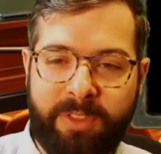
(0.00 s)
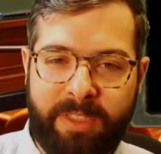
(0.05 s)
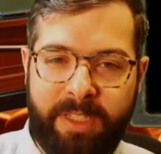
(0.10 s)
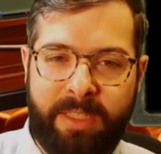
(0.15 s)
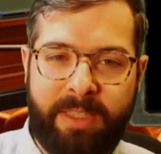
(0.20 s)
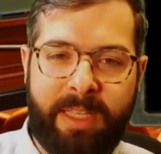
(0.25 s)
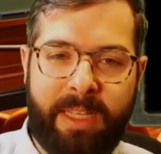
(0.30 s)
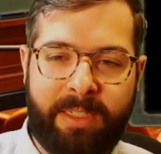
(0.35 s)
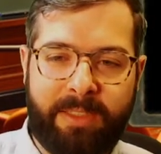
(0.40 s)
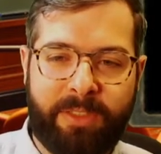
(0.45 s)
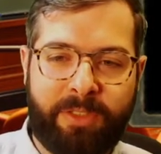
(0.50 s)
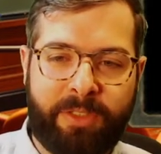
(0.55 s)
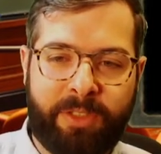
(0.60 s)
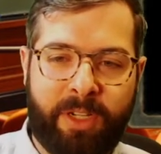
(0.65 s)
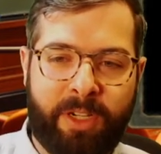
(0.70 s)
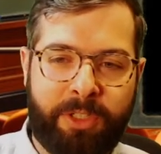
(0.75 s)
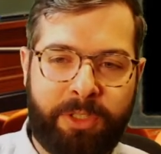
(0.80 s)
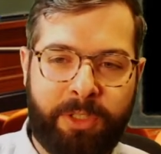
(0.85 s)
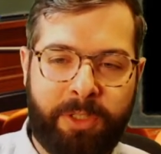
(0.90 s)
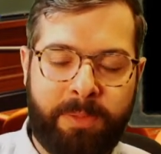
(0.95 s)
that
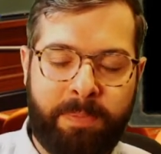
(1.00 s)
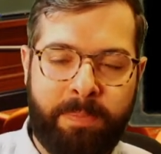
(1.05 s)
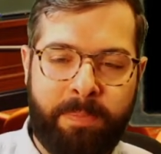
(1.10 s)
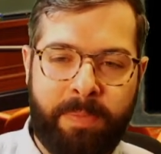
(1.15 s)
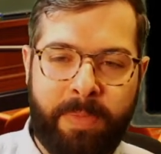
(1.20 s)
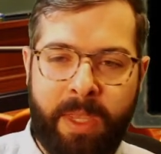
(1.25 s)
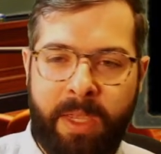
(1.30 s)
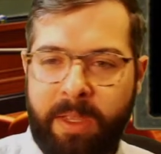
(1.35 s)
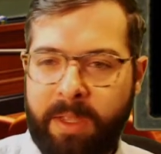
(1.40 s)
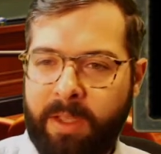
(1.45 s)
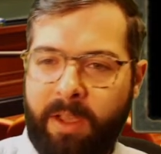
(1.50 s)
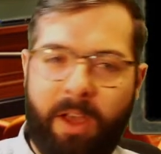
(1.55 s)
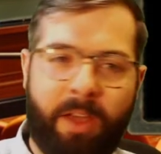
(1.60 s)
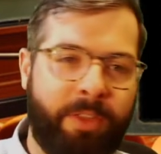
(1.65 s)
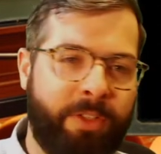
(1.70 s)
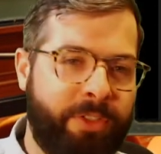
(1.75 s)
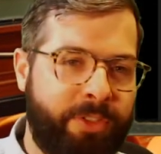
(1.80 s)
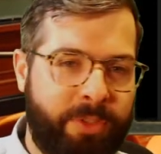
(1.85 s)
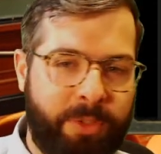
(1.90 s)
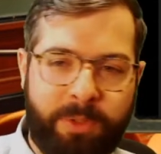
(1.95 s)
discussion. Other
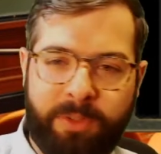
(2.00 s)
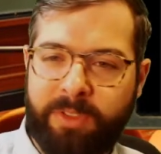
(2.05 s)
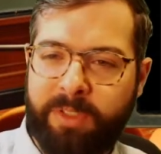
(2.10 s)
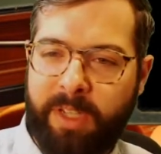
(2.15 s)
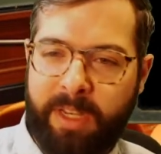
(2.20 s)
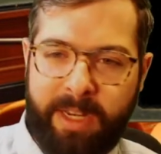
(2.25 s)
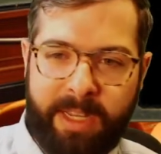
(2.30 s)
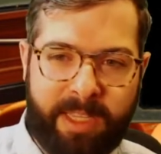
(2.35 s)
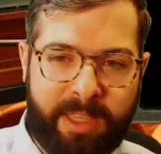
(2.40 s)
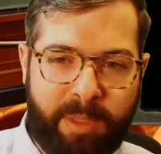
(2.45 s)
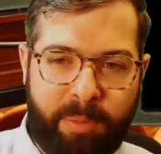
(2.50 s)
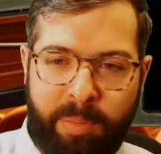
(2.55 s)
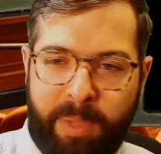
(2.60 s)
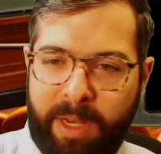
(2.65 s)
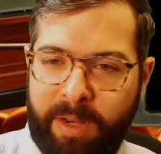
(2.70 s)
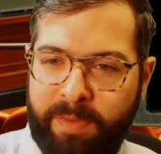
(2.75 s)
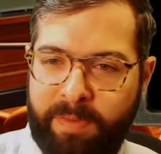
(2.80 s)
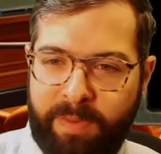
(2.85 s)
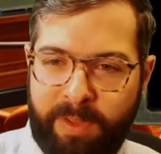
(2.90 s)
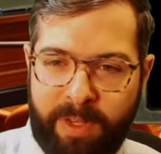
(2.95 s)
students are going to get the
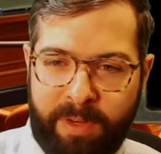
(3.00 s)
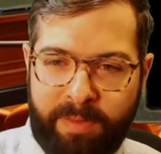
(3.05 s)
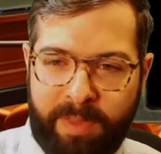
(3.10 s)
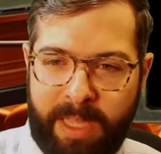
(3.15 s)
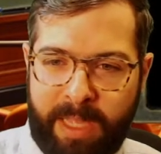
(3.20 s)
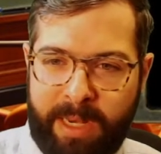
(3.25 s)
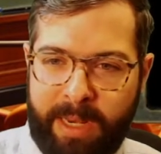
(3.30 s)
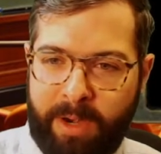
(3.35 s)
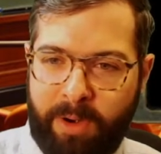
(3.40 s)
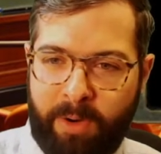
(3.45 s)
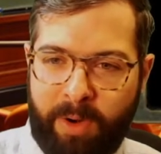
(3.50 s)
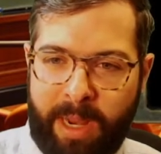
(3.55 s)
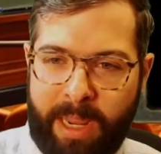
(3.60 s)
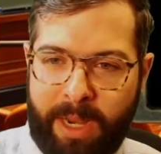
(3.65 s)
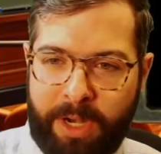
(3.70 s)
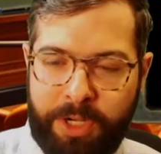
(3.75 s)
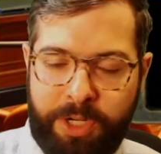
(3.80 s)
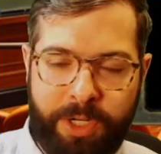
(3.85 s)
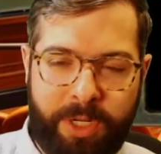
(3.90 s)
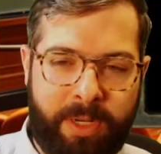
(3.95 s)
benefit of that
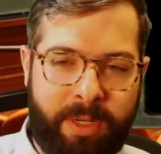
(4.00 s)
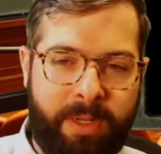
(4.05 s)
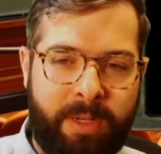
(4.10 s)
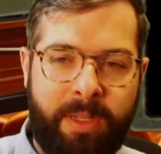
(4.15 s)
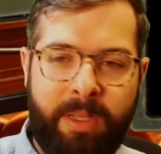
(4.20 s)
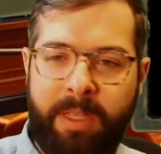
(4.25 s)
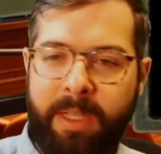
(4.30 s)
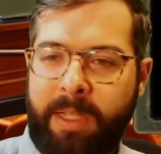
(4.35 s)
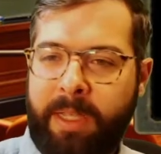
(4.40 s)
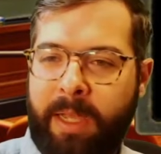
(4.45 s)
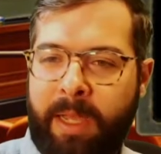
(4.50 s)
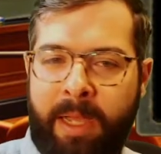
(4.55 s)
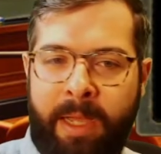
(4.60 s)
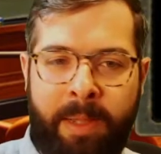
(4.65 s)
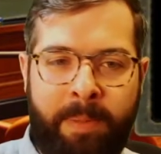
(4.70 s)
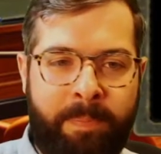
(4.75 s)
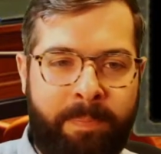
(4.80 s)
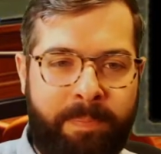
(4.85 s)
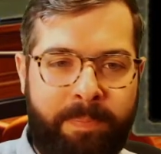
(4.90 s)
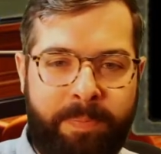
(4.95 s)
interaction.
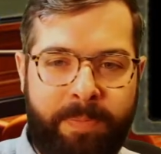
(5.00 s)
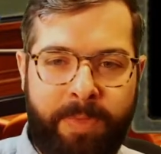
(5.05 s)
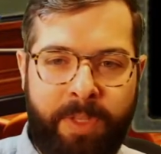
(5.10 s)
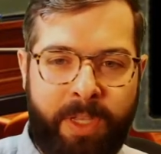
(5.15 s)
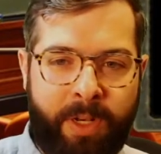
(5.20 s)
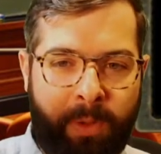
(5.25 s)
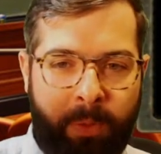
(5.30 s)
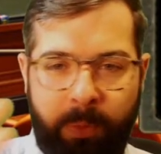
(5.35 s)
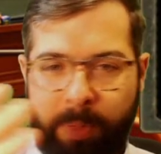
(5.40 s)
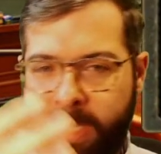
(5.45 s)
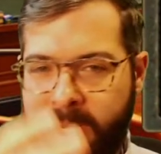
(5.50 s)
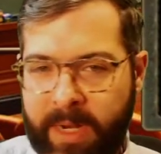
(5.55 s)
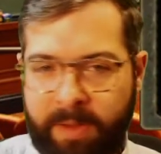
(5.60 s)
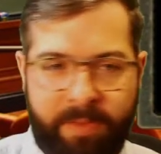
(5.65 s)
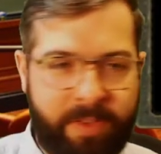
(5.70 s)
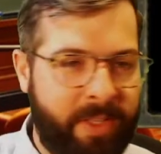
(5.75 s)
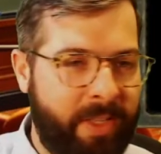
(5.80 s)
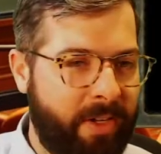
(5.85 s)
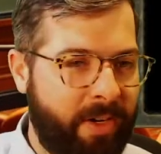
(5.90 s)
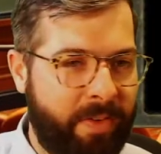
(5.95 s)
We can have
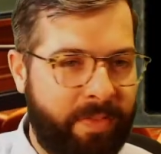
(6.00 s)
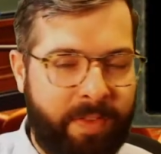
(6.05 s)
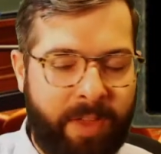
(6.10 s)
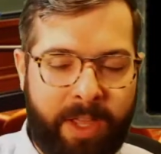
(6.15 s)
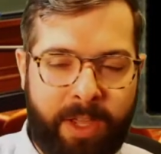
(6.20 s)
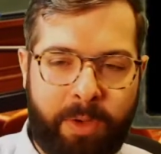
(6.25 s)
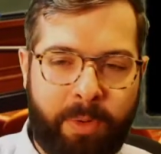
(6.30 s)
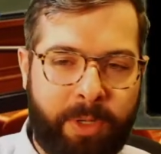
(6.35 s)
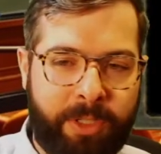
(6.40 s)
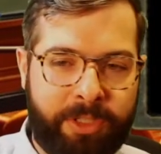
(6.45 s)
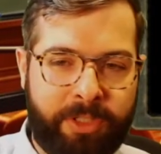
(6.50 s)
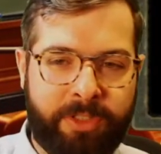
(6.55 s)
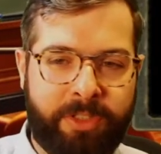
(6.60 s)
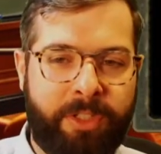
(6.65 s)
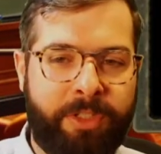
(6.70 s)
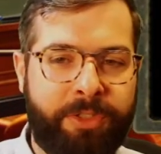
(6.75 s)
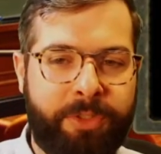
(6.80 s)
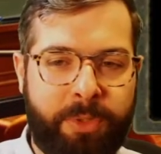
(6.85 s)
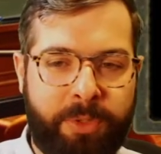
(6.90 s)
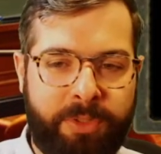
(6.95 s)
clarifying questions,
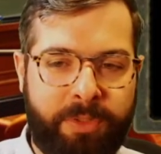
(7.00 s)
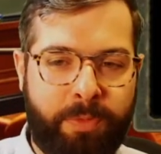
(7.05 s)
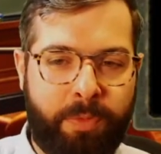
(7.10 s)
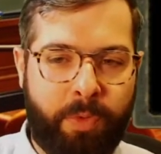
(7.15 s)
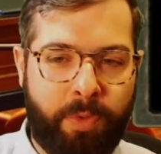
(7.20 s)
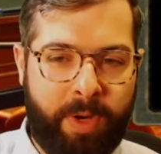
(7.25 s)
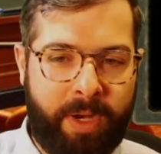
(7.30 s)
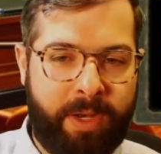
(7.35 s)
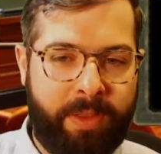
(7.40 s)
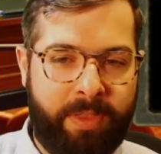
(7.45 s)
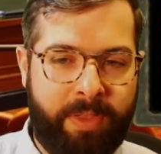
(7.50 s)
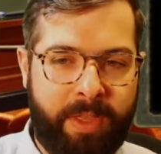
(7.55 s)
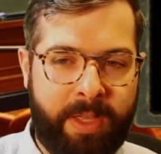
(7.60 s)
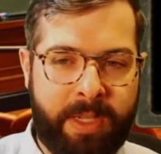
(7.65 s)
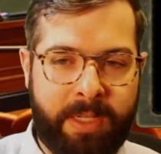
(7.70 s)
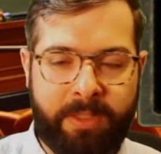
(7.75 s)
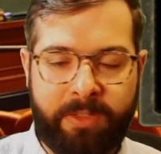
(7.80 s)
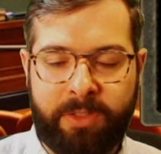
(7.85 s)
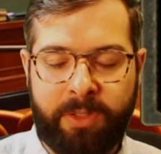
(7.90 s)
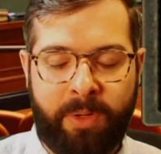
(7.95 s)
all sorts of great
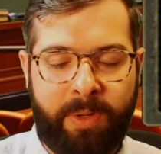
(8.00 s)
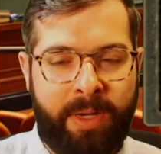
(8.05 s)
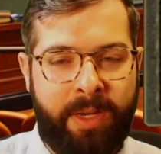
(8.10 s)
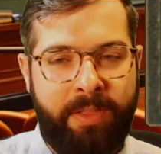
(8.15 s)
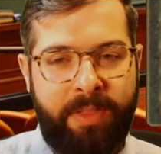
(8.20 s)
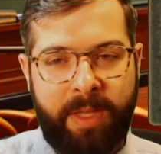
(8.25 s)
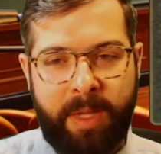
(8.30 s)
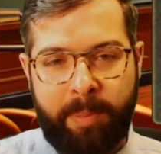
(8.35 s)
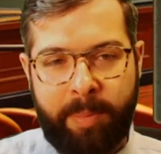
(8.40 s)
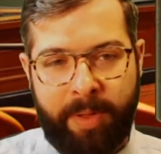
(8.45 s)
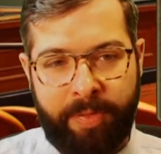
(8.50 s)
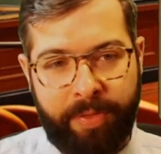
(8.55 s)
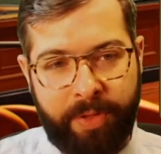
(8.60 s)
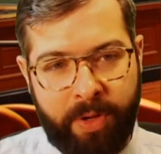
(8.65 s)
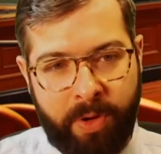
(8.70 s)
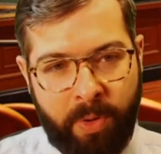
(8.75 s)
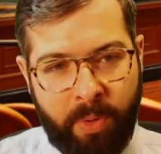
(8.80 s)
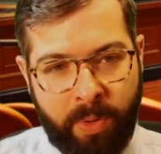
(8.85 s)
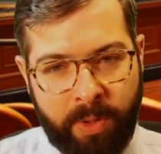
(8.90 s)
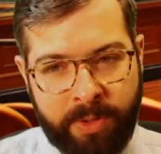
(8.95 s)
things. So anything about the
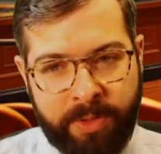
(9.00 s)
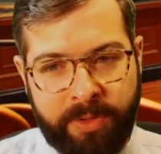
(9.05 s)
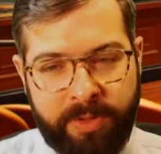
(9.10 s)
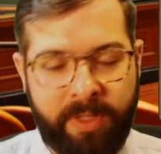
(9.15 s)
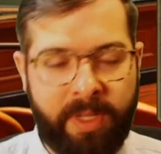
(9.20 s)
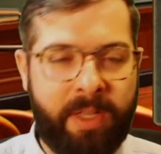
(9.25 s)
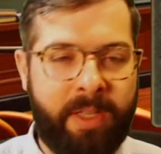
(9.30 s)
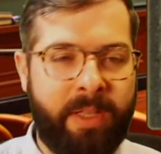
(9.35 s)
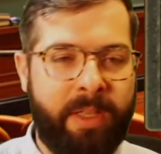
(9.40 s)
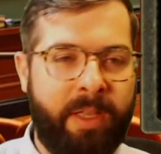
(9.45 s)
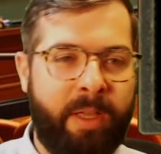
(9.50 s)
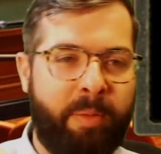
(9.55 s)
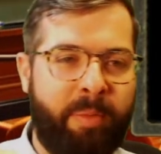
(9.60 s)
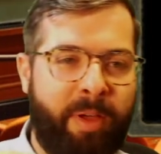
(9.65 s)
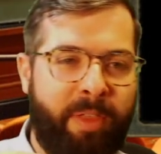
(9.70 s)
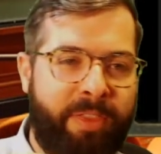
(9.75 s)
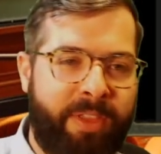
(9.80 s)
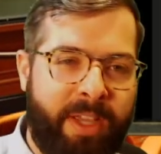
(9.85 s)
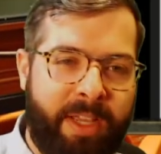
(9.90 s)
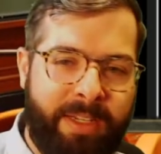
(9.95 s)
course,
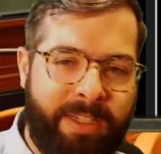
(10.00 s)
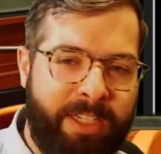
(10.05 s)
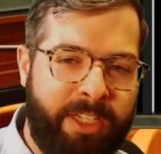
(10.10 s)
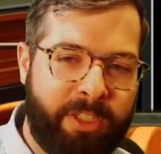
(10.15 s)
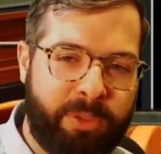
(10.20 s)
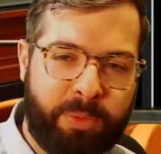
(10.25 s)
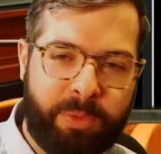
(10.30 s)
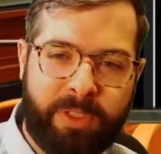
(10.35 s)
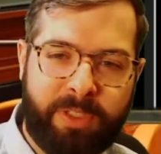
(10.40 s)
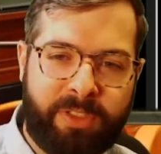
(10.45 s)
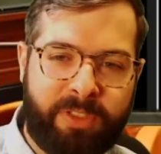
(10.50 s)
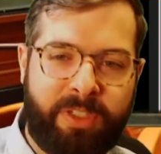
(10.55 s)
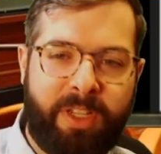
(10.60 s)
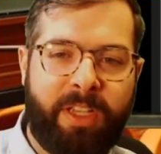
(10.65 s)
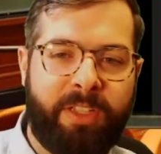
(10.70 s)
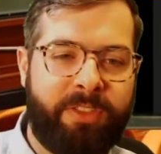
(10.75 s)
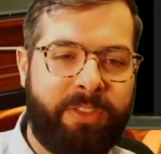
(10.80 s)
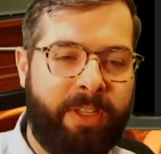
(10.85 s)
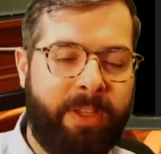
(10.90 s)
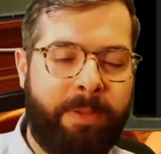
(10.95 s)
about the ideas we're
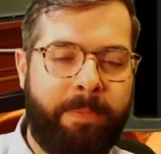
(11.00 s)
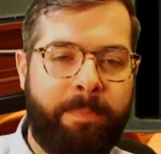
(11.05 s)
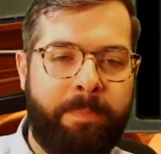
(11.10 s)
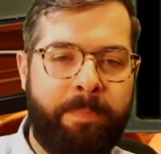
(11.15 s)
discussing,